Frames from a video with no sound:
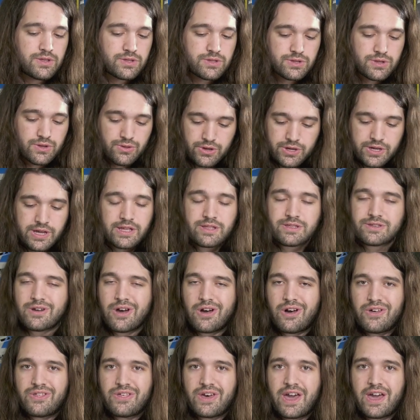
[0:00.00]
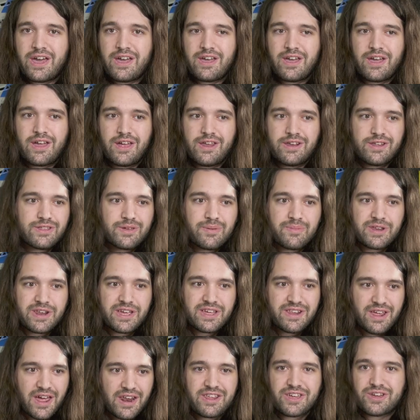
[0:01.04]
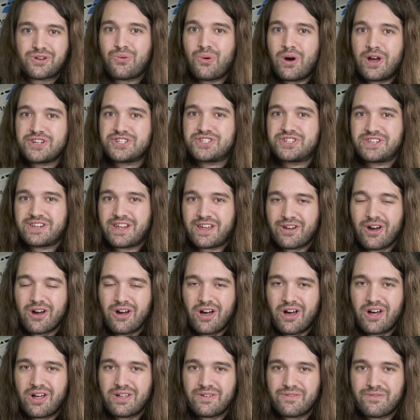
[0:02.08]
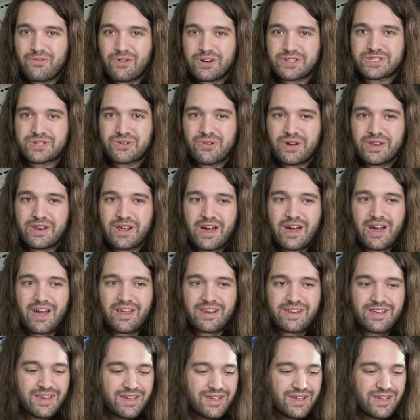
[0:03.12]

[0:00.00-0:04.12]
to look into all that and eliminate any question at all of what's going on.